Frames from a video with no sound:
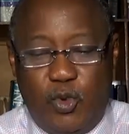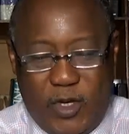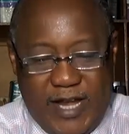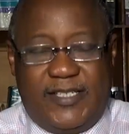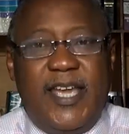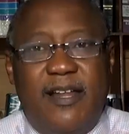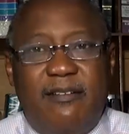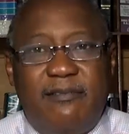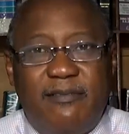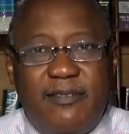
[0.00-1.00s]
You can
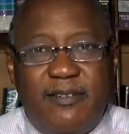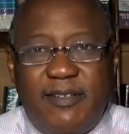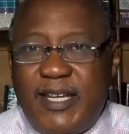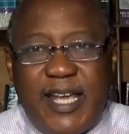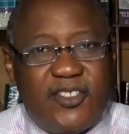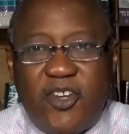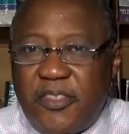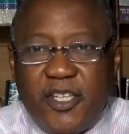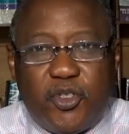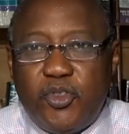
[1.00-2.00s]
tell that has
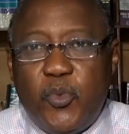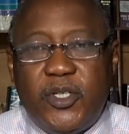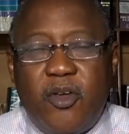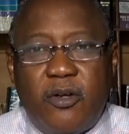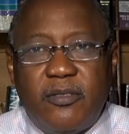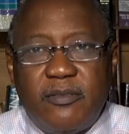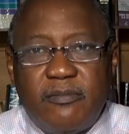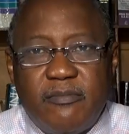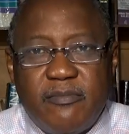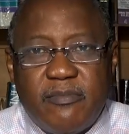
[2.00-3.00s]
nothing to do with God.
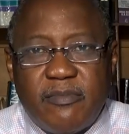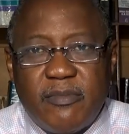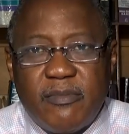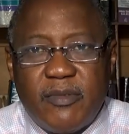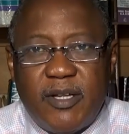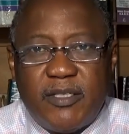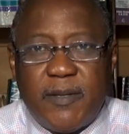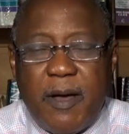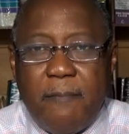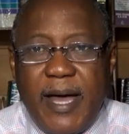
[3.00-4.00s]

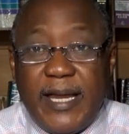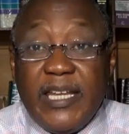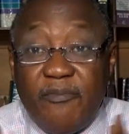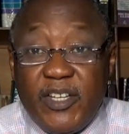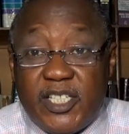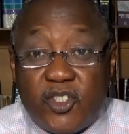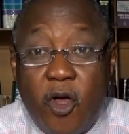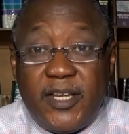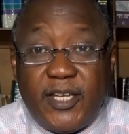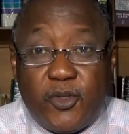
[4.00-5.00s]
It's about man. And if it is
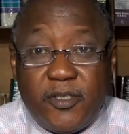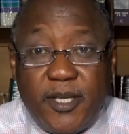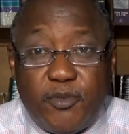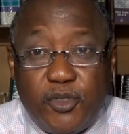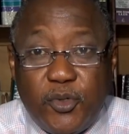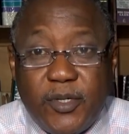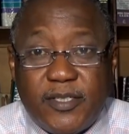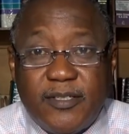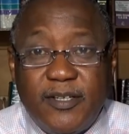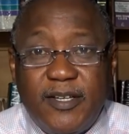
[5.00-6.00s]
God that told them to do
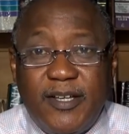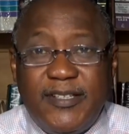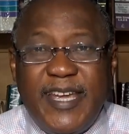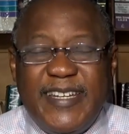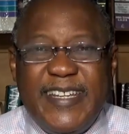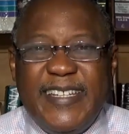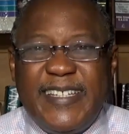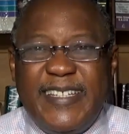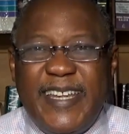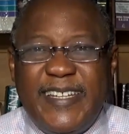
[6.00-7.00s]
it, then
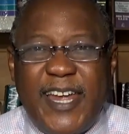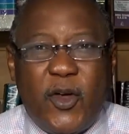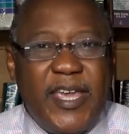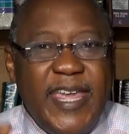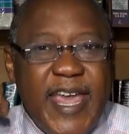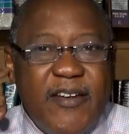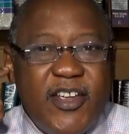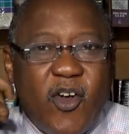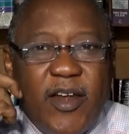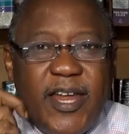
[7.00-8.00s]
it, they are not
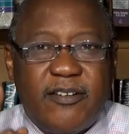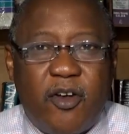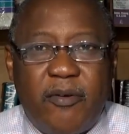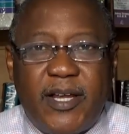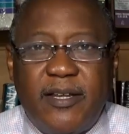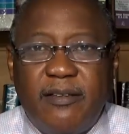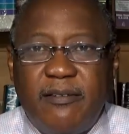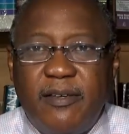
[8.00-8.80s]
hearing correct, correctly.